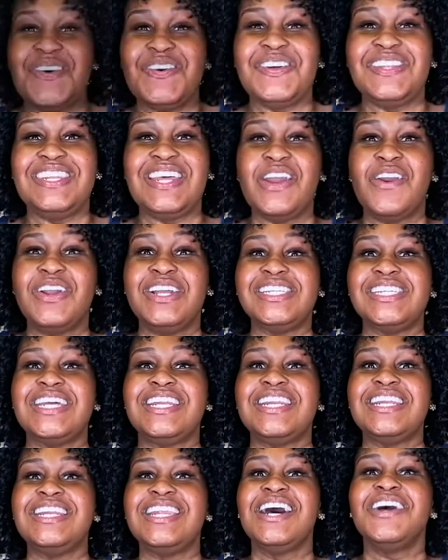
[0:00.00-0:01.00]
there is
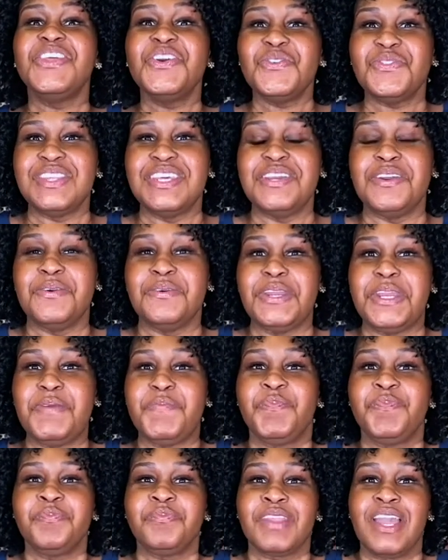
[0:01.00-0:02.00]
another theory,
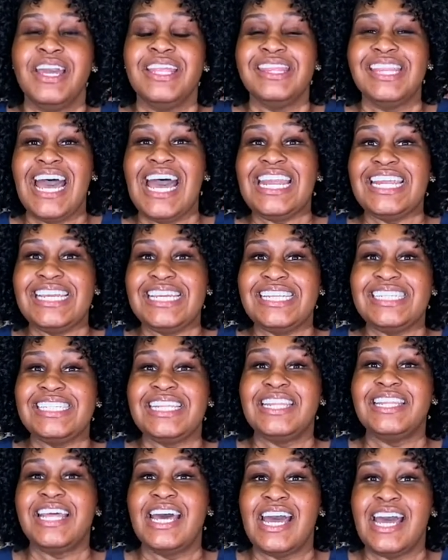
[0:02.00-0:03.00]
and that is
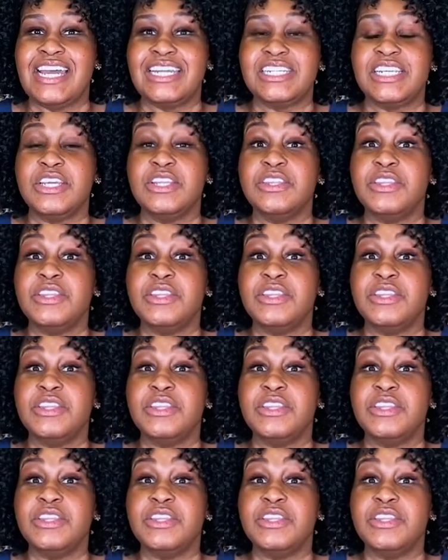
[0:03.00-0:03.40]
that the